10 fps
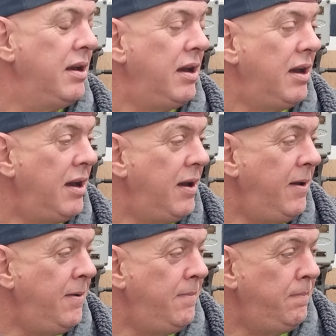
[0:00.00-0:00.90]

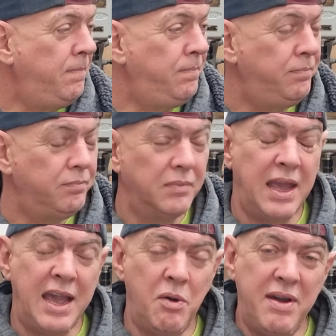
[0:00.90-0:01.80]

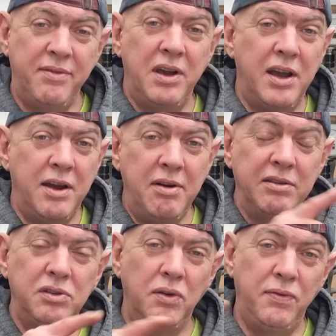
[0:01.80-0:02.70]
However,
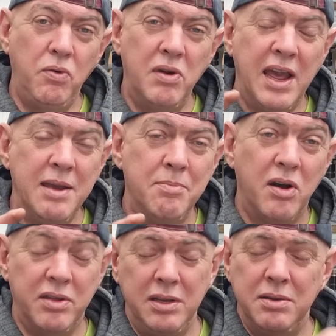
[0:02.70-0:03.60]
around sort of 4k
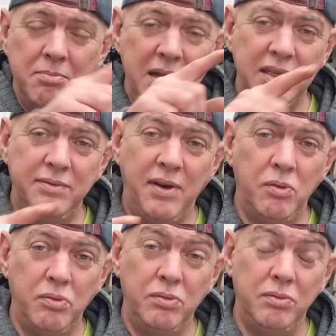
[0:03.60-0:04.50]
mark, there's a massive
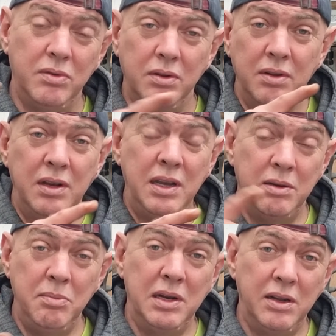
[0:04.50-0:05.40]
hole in
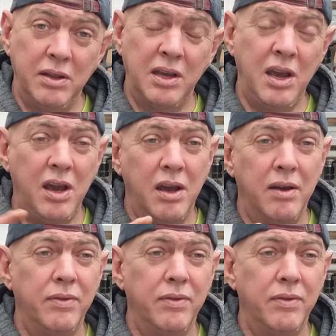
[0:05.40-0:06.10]
the middle of the curve,